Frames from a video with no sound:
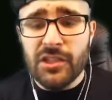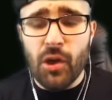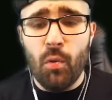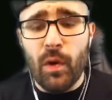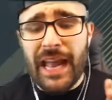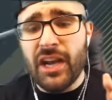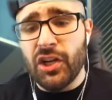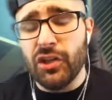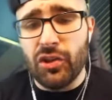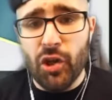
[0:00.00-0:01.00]
So what I
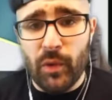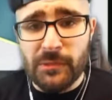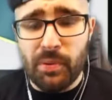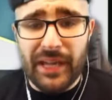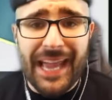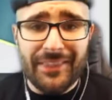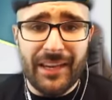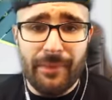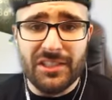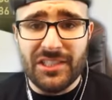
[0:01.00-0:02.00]
could do is put
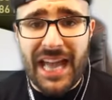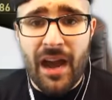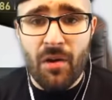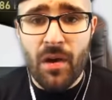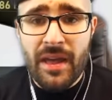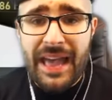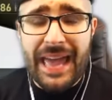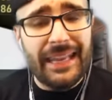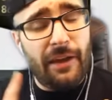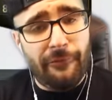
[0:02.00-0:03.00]
Anthony Martial
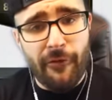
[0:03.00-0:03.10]
at left